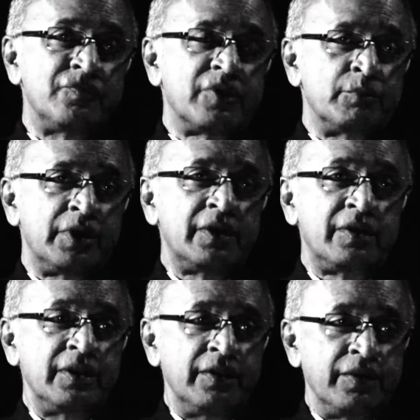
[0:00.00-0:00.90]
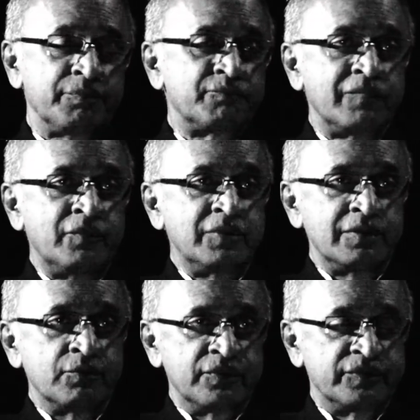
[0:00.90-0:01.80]
Somewhere in, when
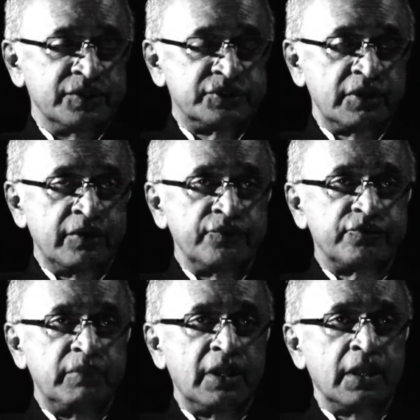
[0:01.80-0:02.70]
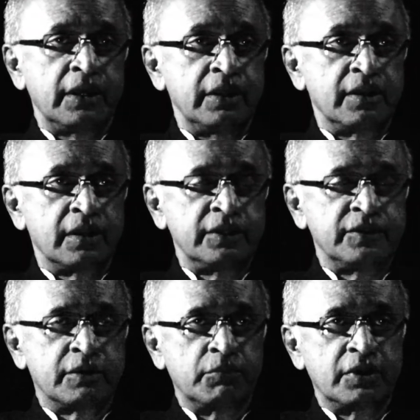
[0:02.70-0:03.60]
there was a children's mela in
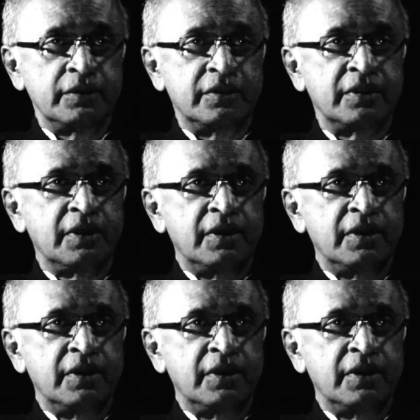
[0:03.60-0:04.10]
Hyderabad,